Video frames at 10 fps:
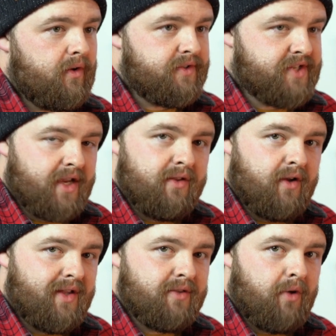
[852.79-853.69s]

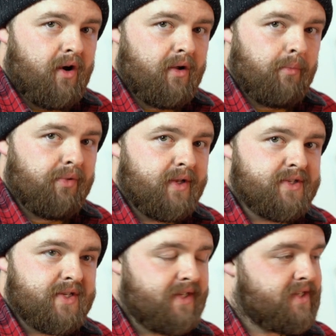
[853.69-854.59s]
second-hand
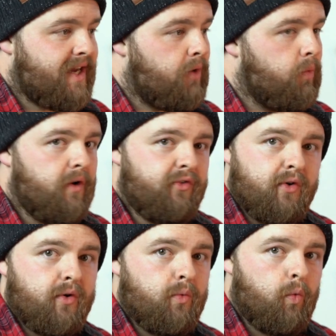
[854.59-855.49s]
marketplace, it's now worth
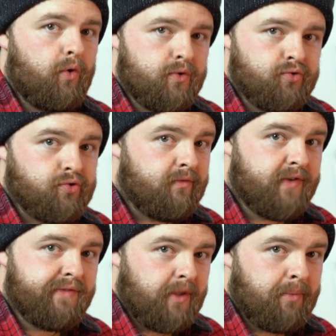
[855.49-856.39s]

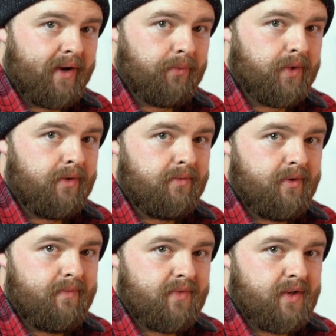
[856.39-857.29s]
£150.
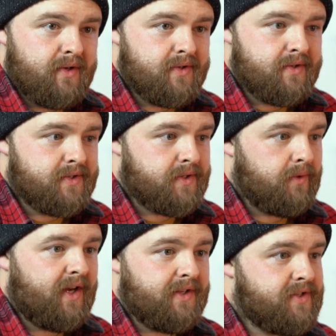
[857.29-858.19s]
So
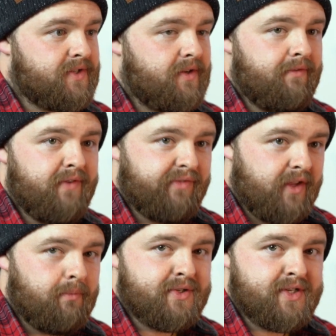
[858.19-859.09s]
that's a
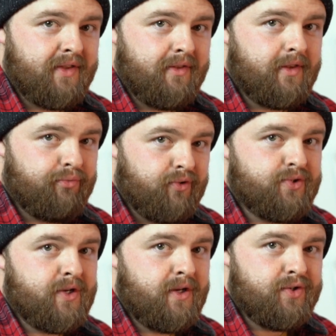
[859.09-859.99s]
50%
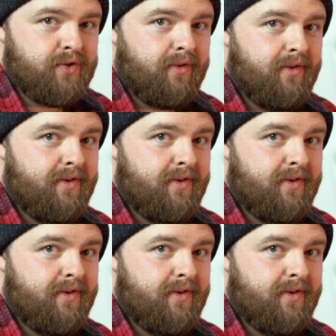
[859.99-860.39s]
depreciation.